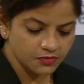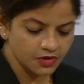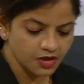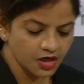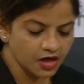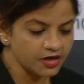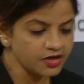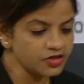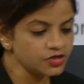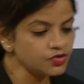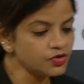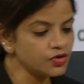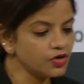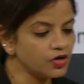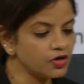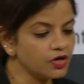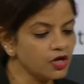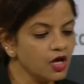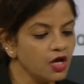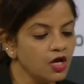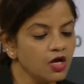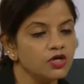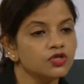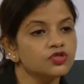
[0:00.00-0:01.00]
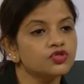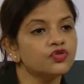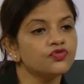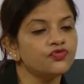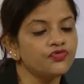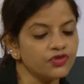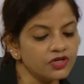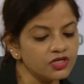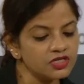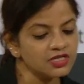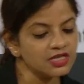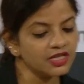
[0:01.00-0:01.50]
Understood not? So
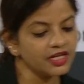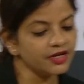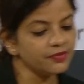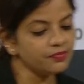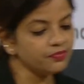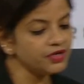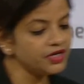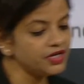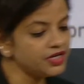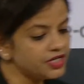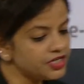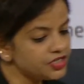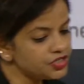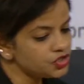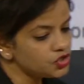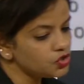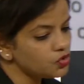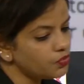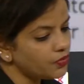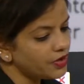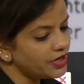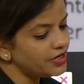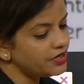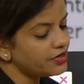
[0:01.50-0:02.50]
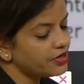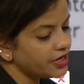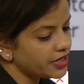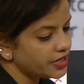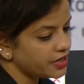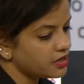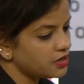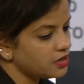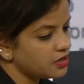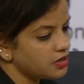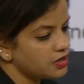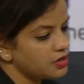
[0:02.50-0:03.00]
first, let me teach you one trick.
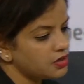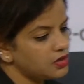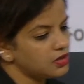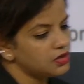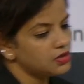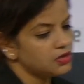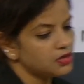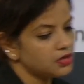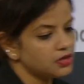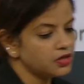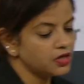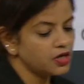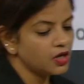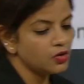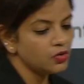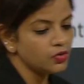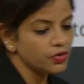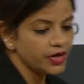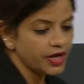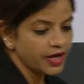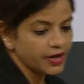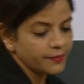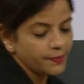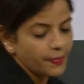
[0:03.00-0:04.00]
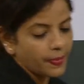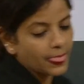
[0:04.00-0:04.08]
Now look here.